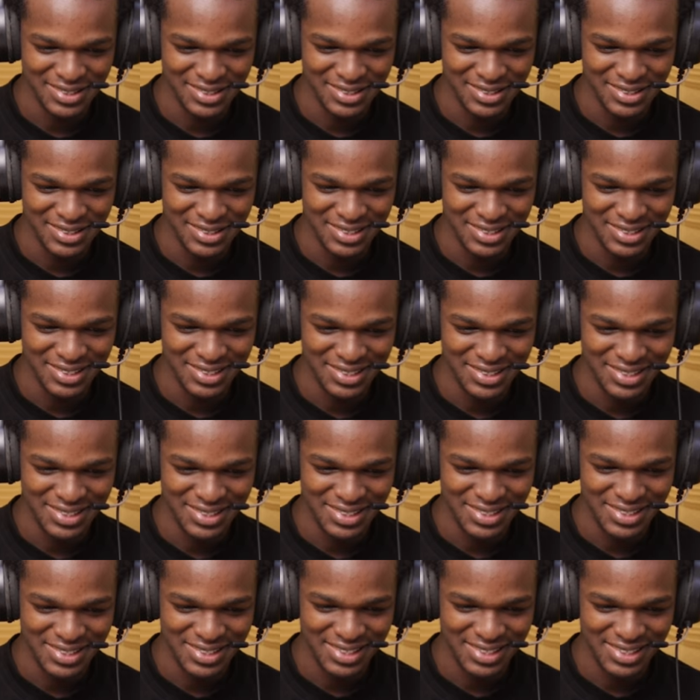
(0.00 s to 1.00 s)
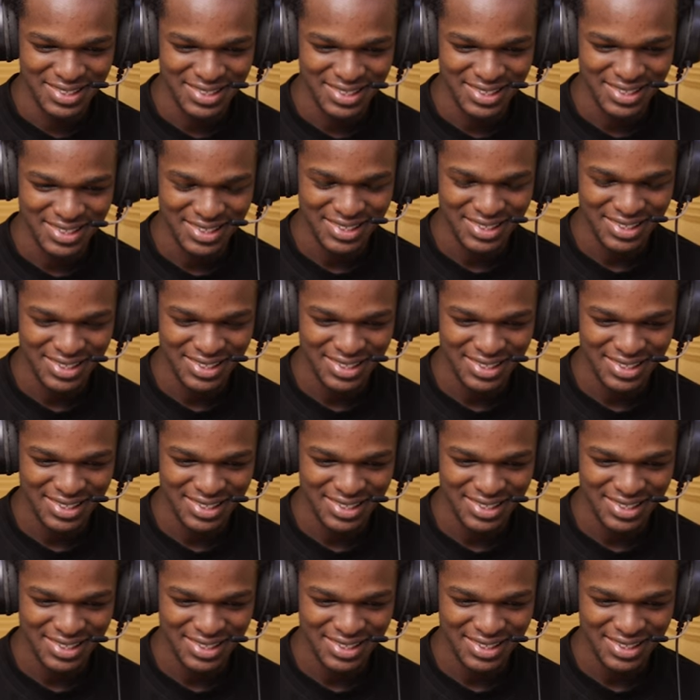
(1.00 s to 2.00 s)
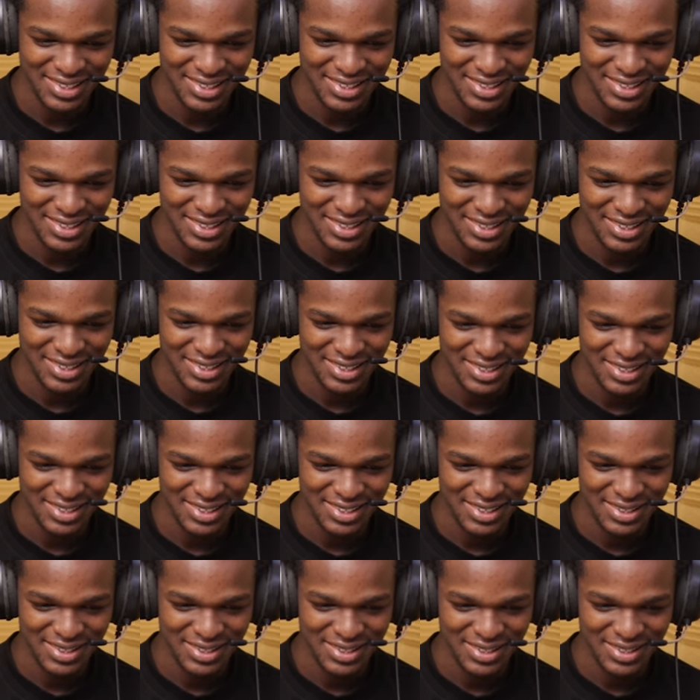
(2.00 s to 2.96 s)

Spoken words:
No words are spoken by the person on screen.